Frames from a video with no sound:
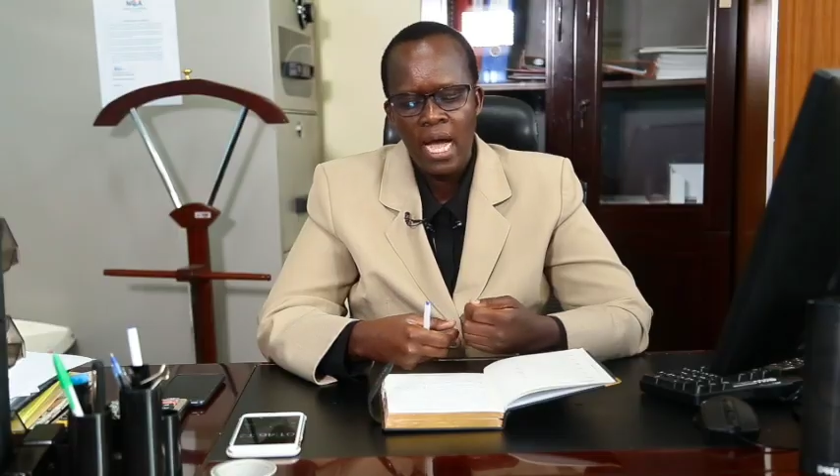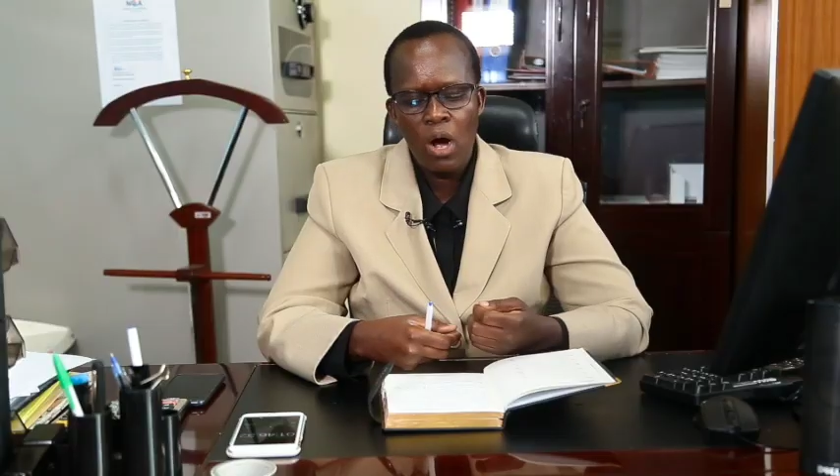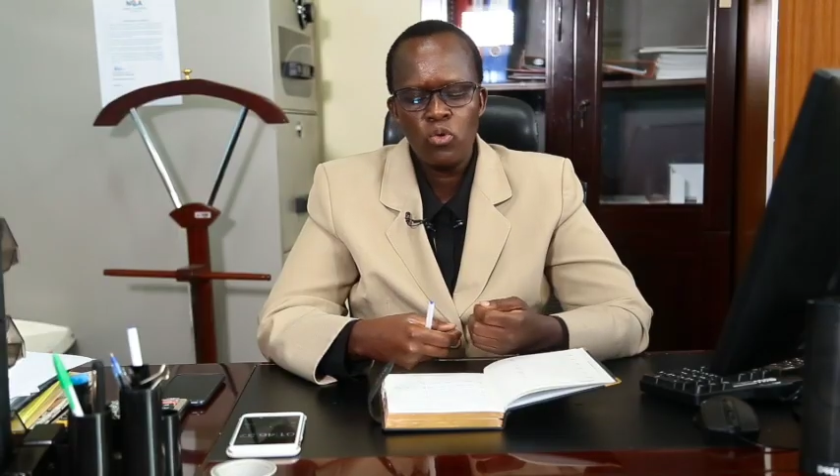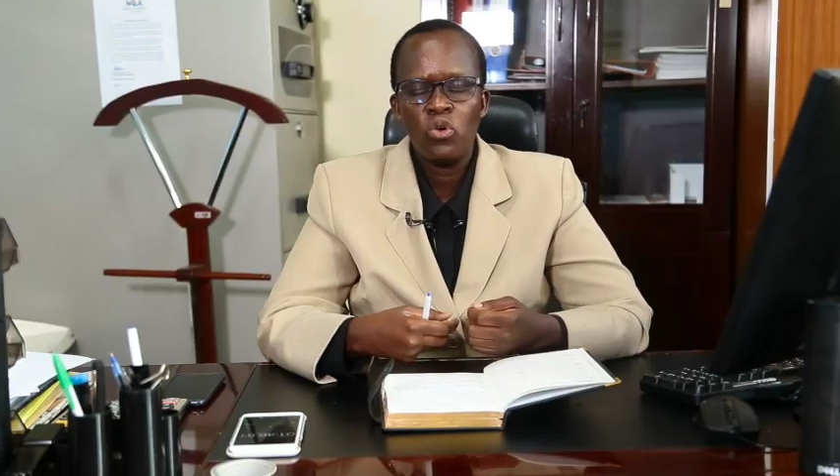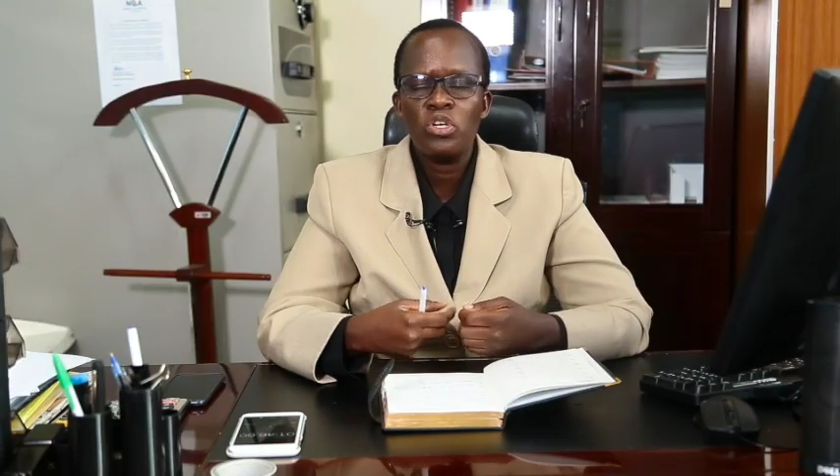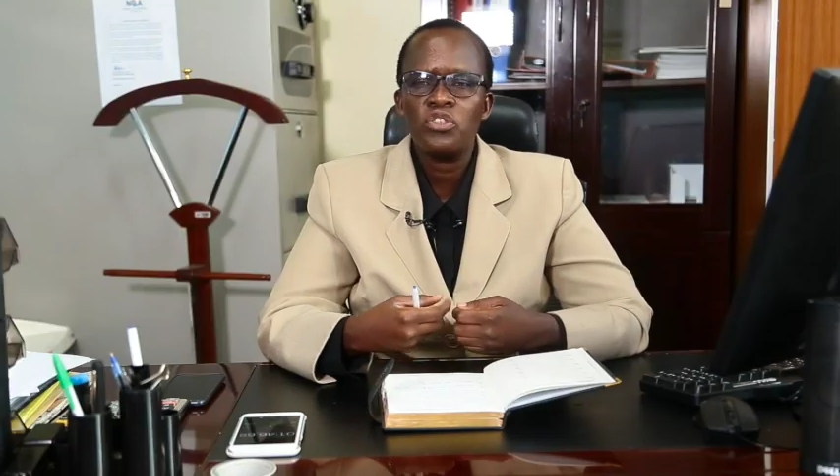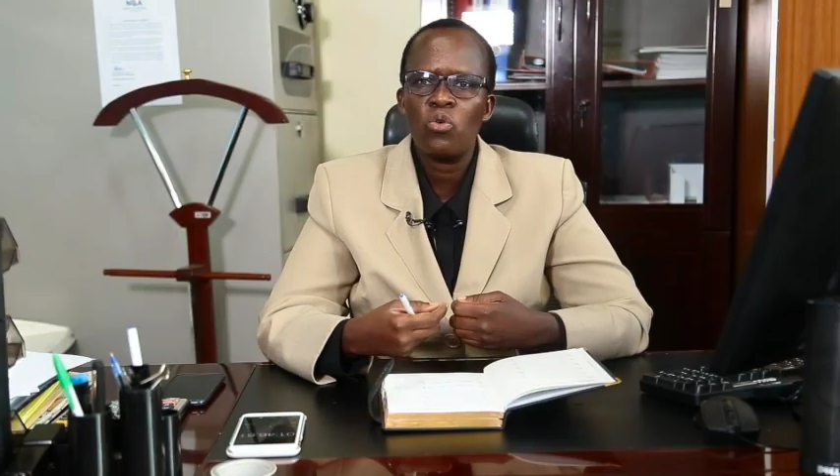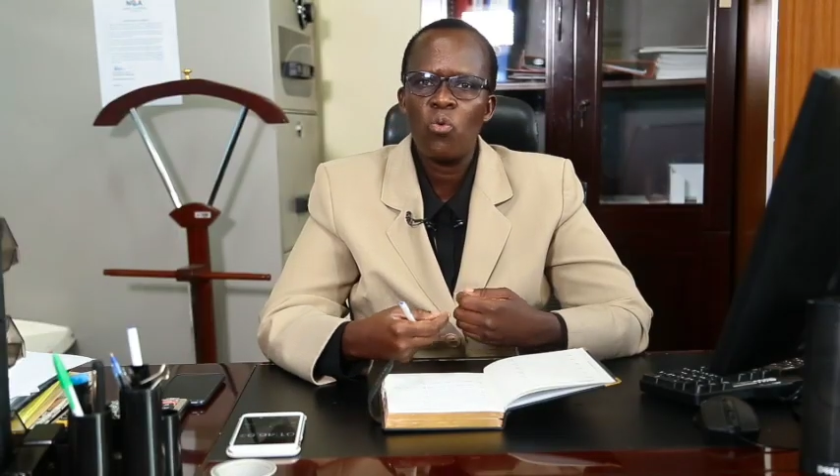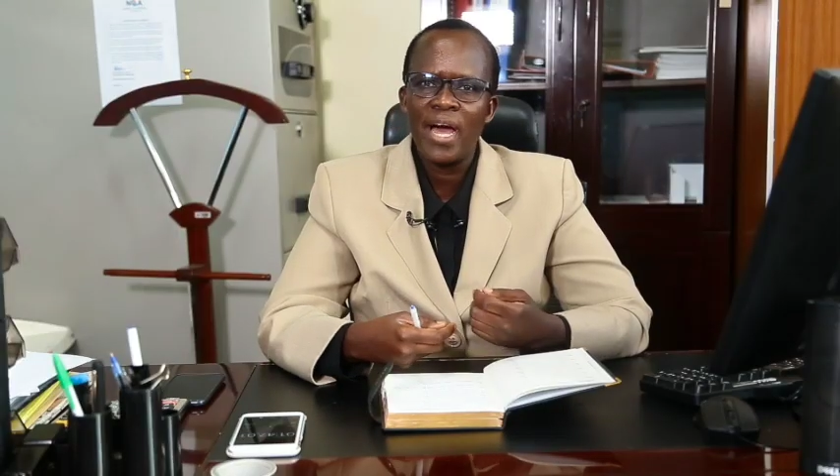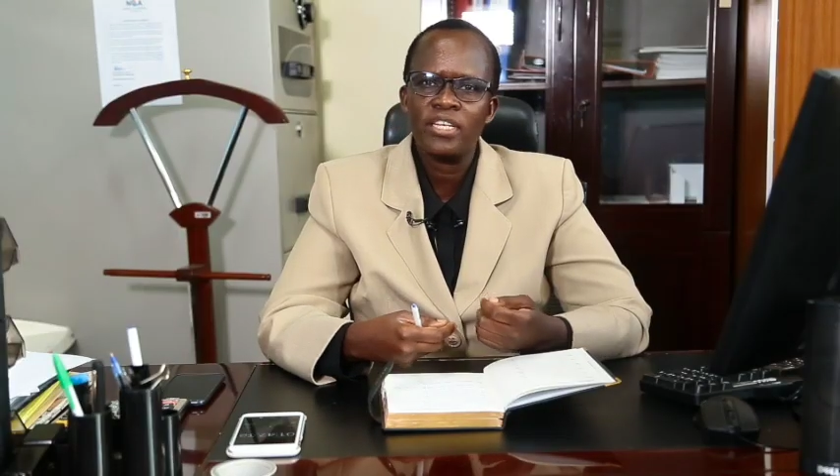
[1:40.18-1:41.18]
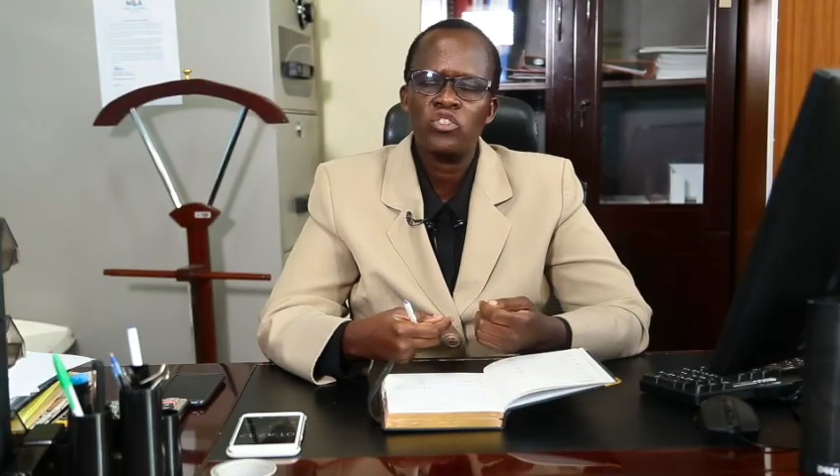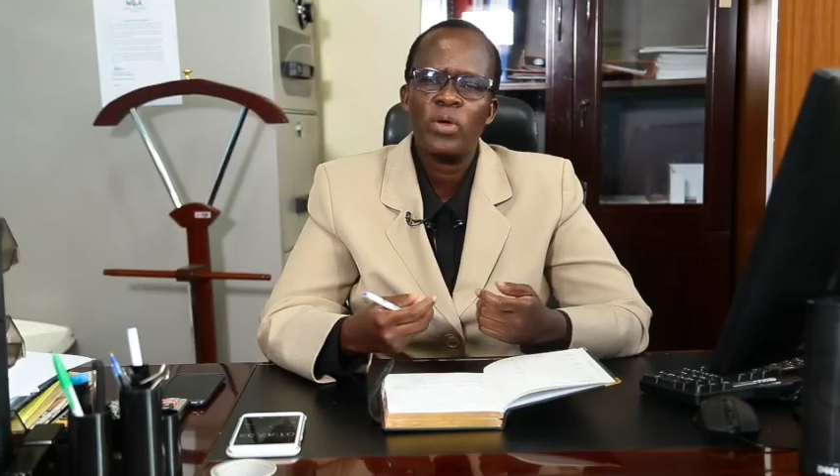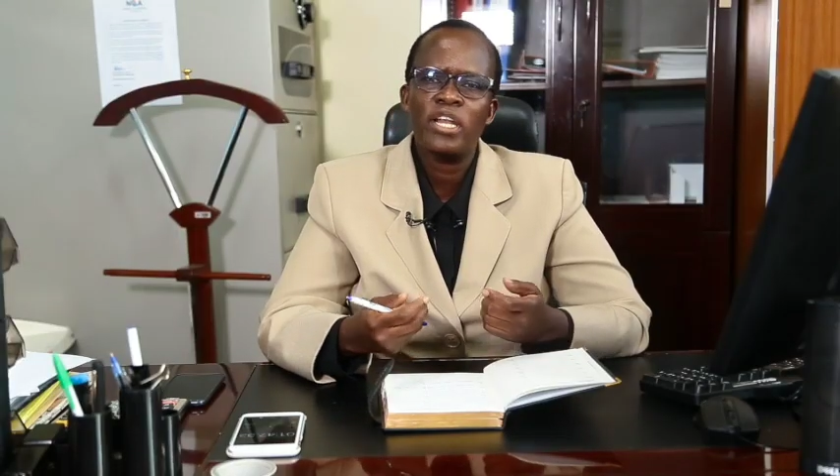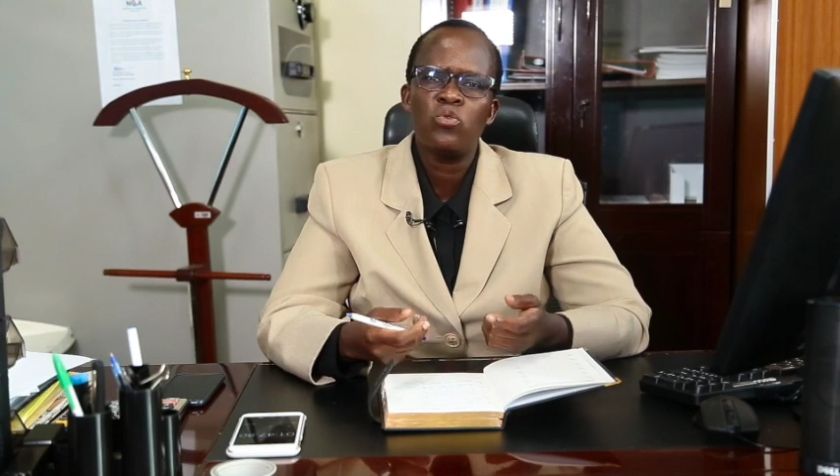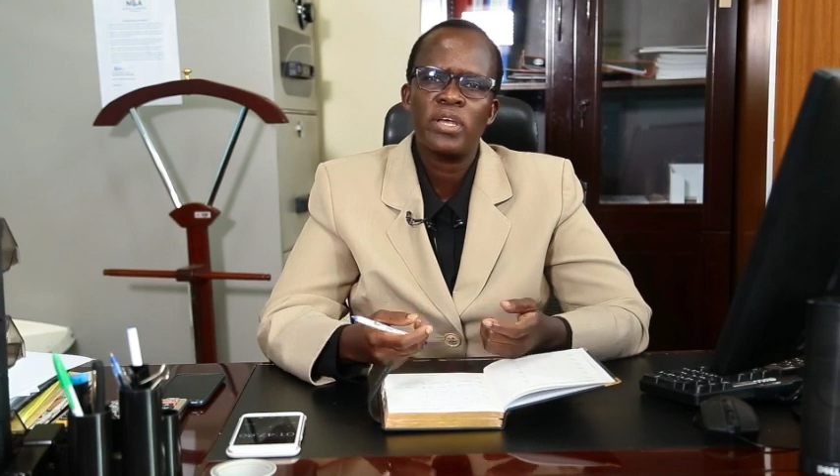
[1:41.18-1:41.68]
I will also want
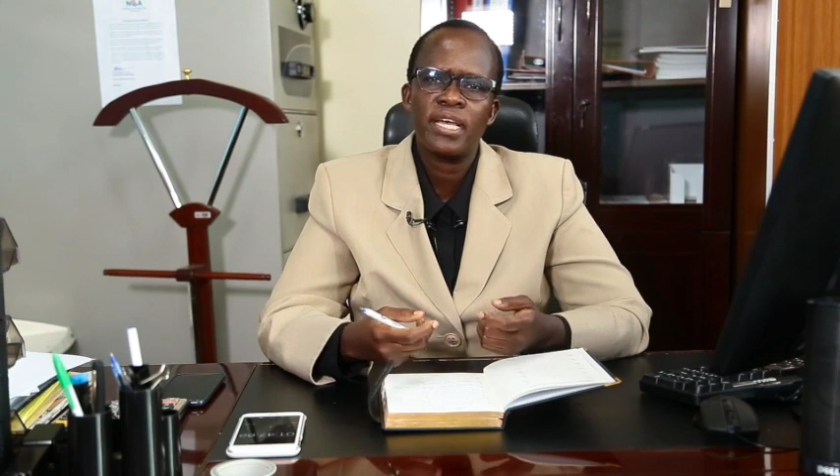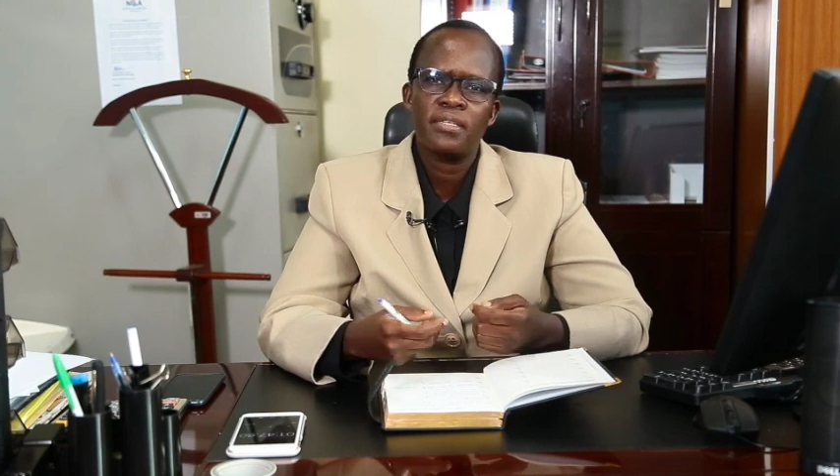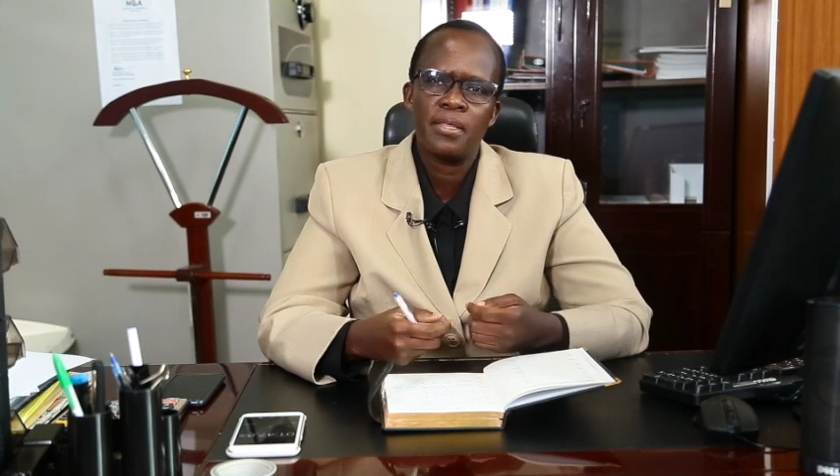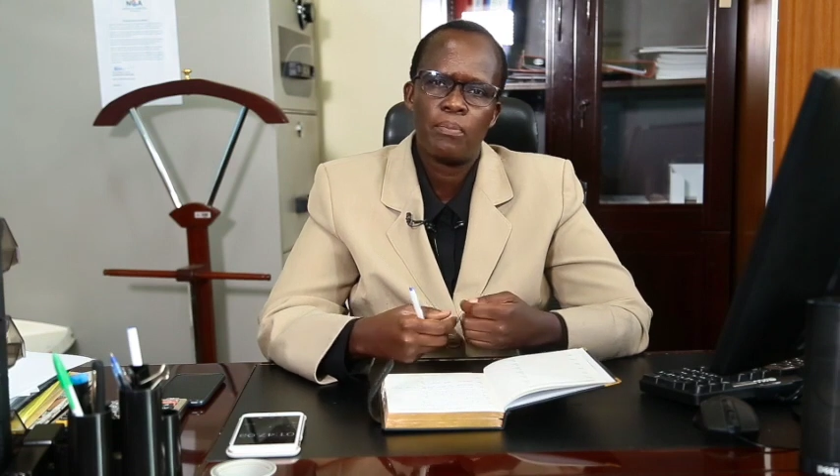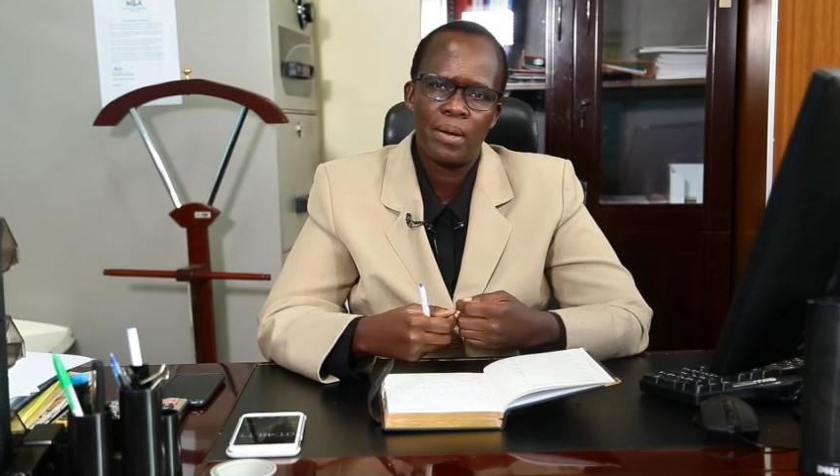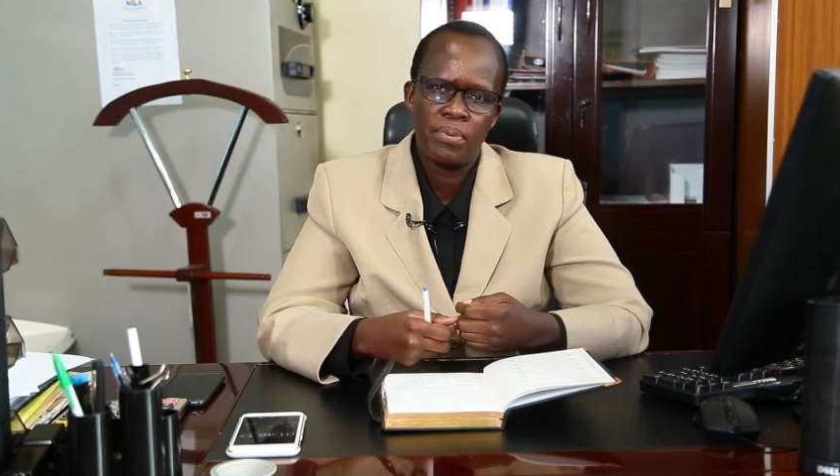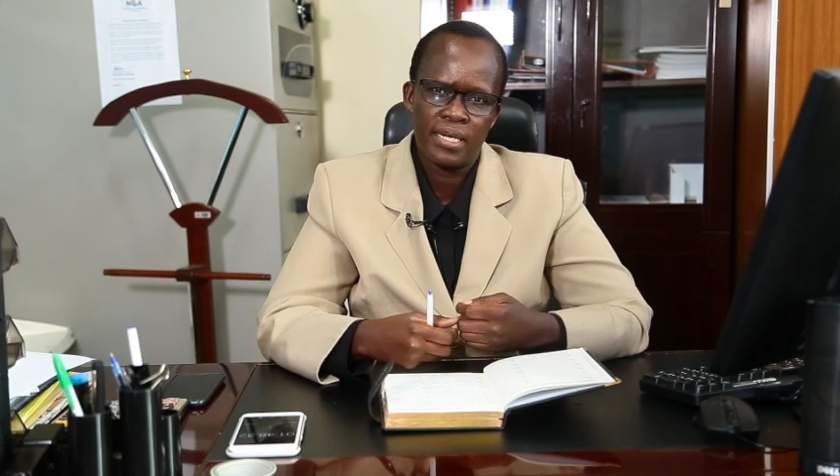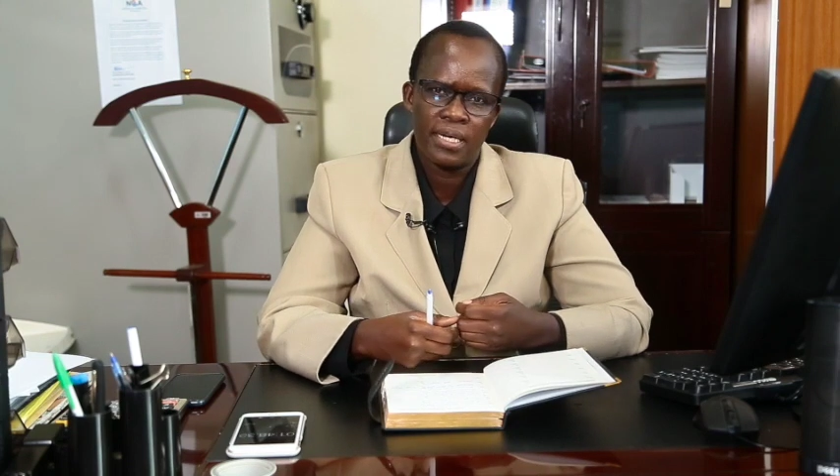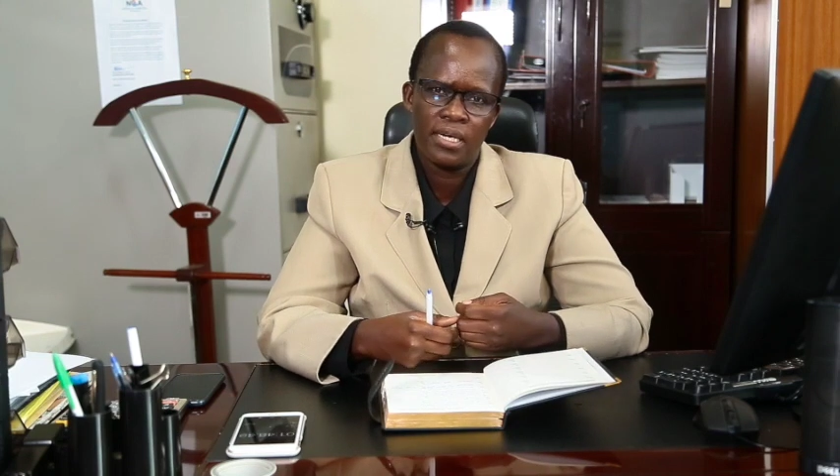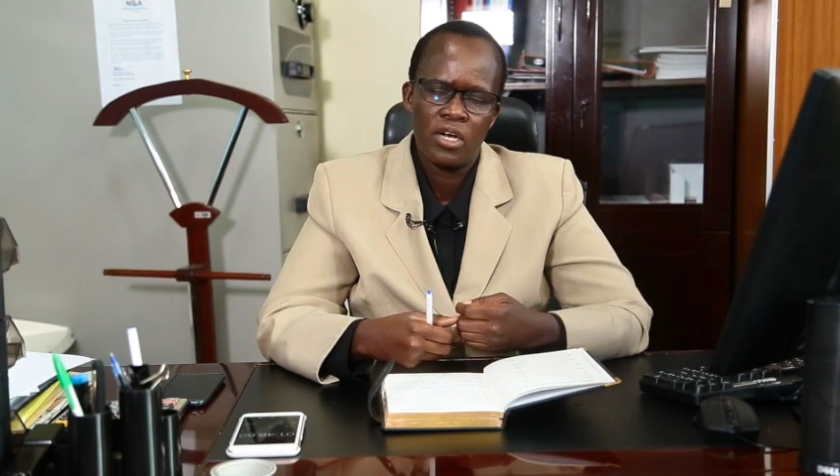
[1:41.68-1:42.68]
to educate the public